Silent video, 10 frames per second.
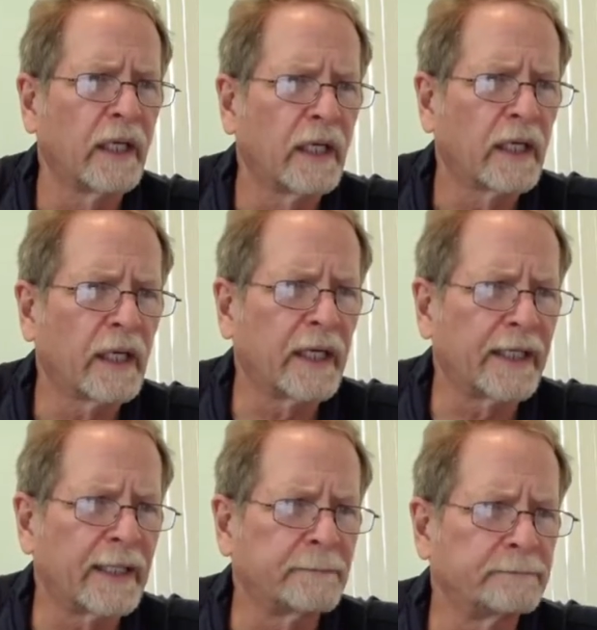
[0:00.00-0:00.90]

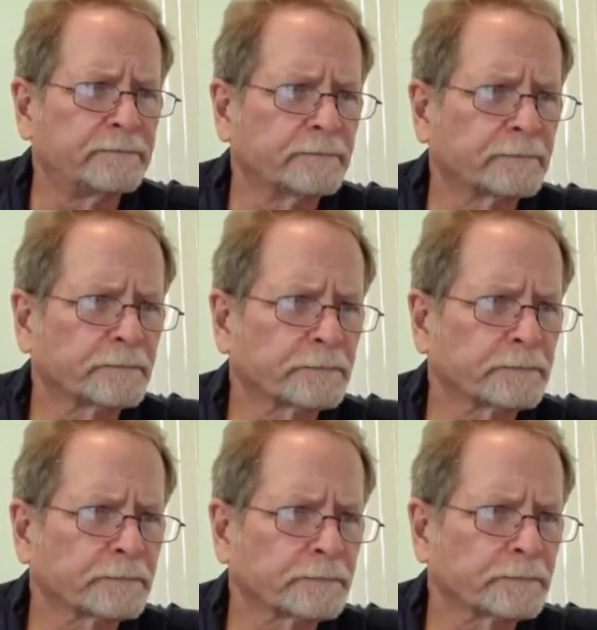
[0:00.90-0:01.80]
I'm
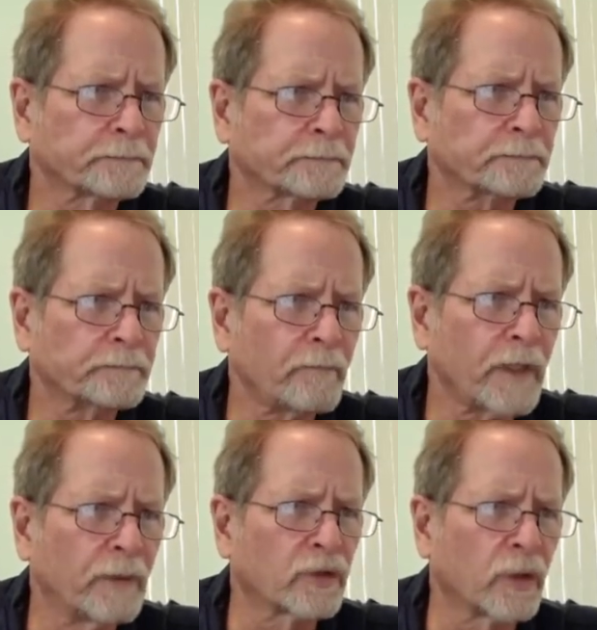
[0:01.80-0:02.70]

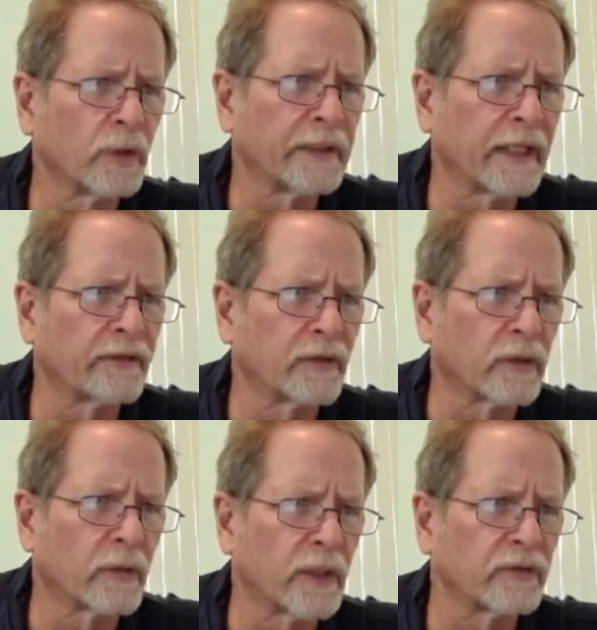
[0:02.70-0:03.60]
scrolling down through the
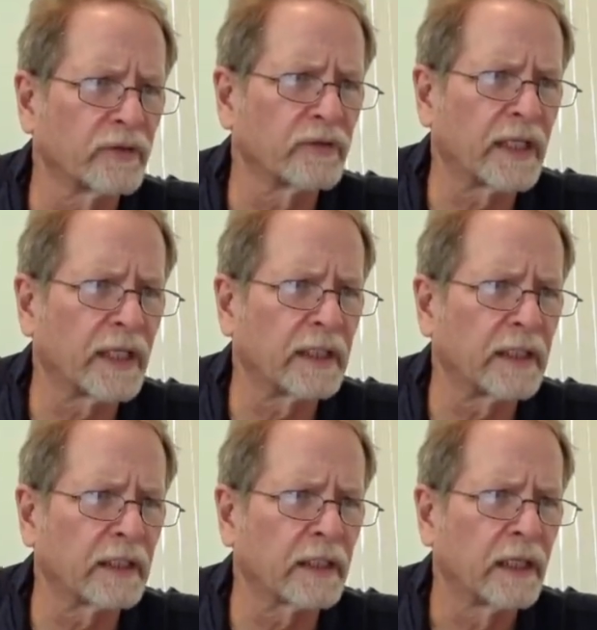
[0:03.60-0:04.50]
questions again
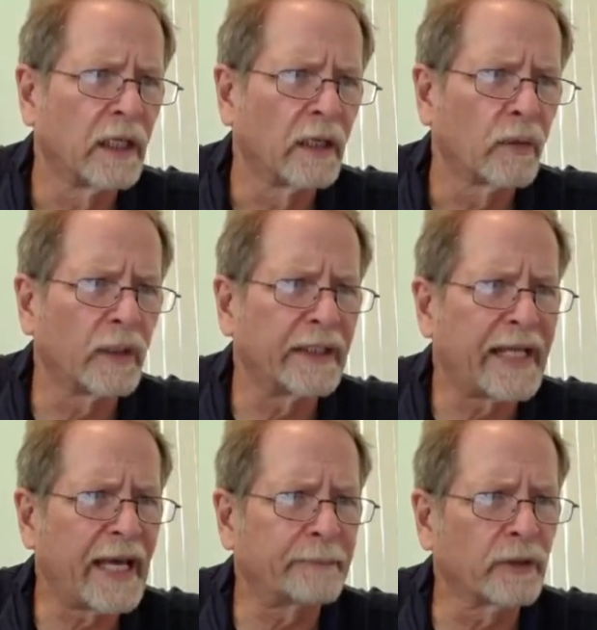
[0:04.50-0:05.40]
here. What
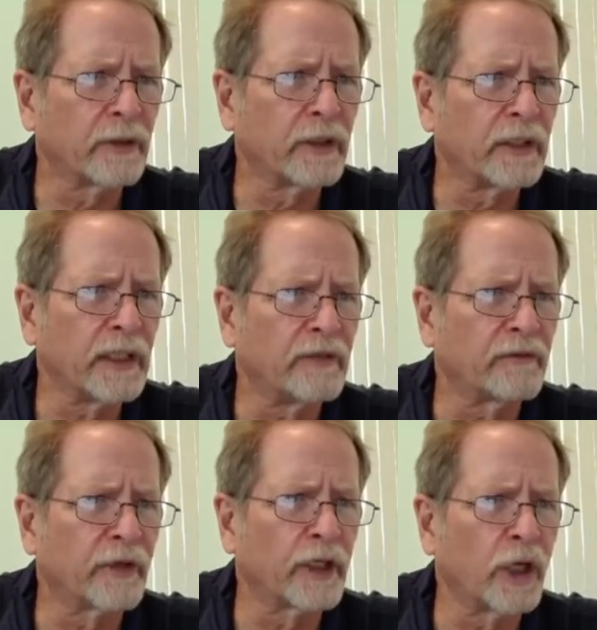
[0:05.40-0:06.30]
adapter do you need
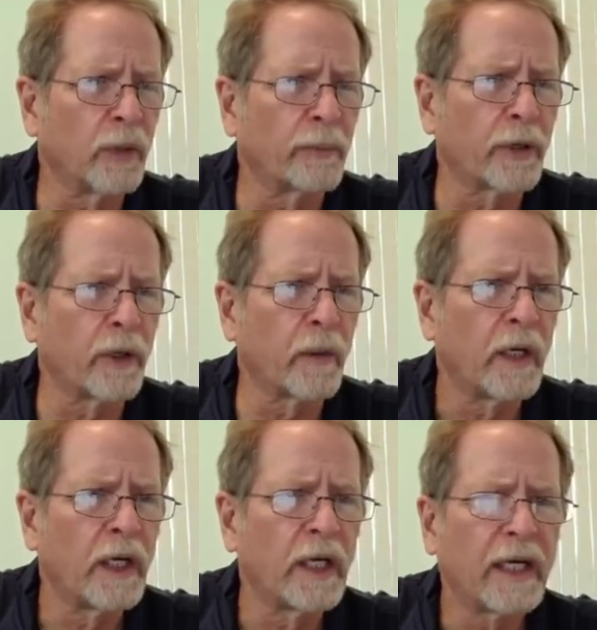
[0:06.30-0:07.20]
for the GoPro?
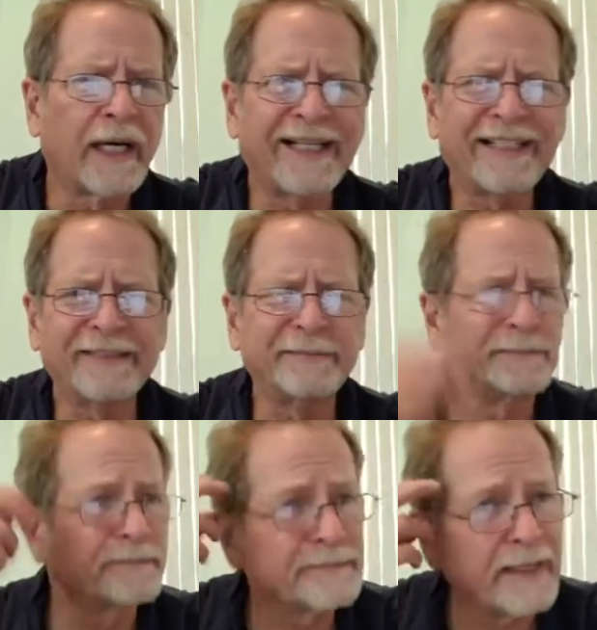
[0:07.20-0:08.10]

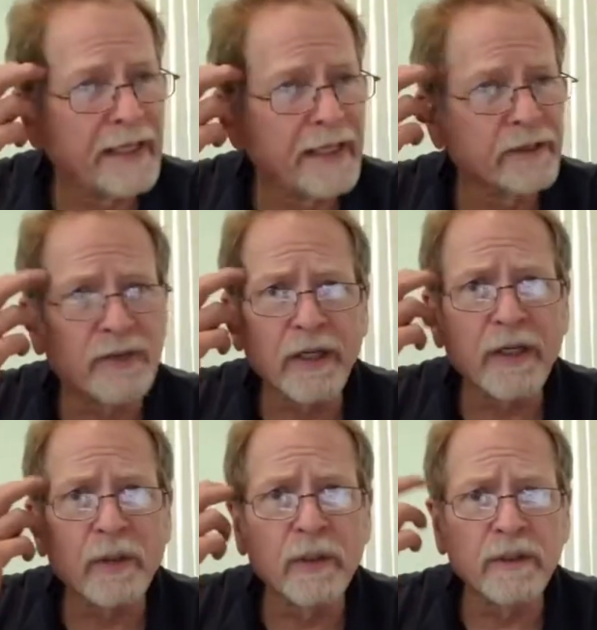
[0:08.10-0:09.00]
Is
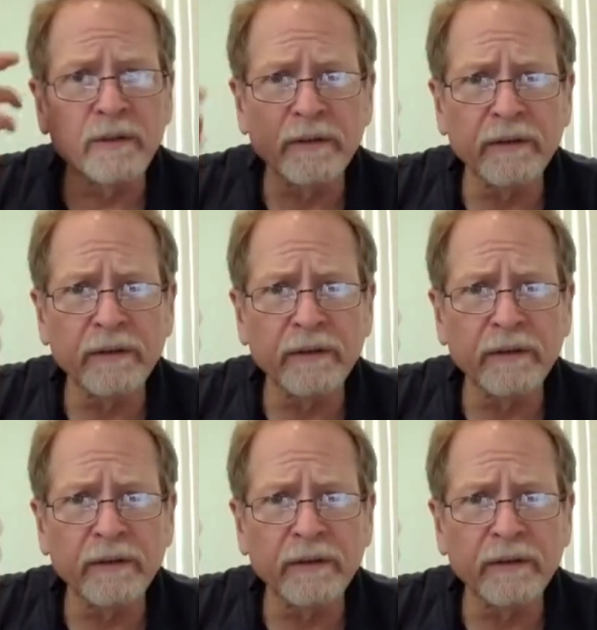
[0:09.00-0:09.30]
Eric on